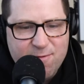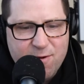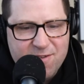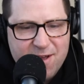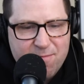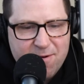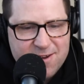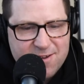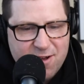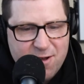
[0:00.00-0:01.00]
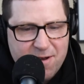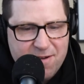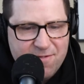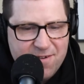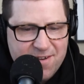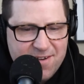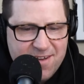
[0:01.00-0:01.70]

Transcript: What was that project all about for you?